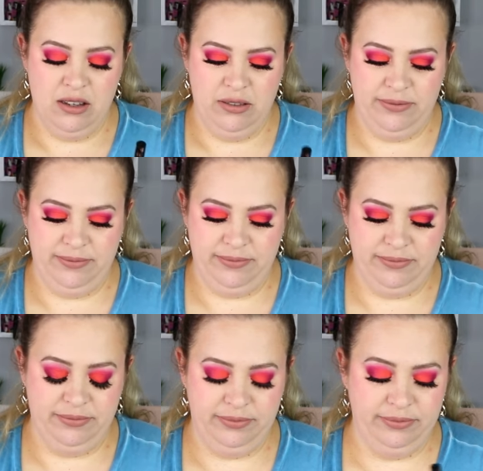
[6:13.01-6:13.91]

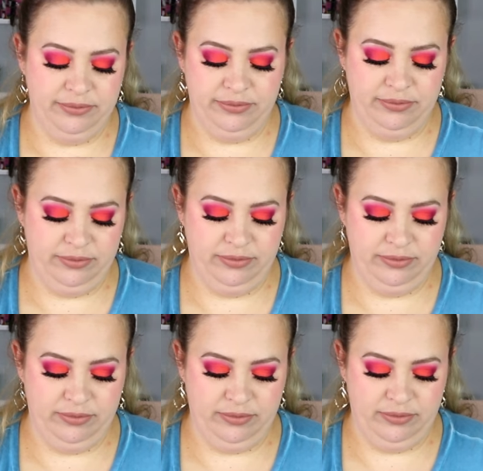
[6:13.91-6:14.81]

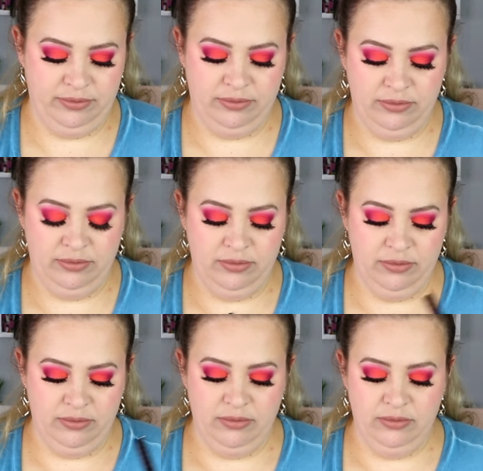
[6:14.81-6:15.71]

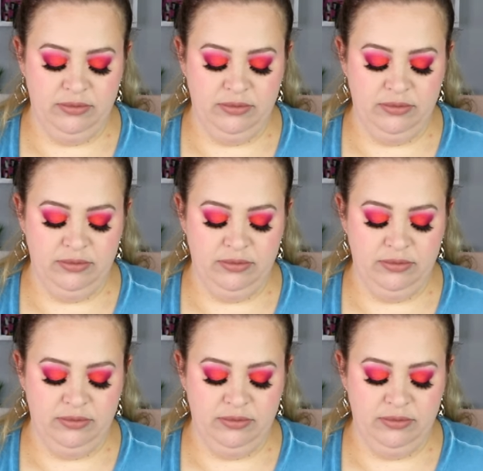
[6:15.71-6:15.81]
Nobody speaks.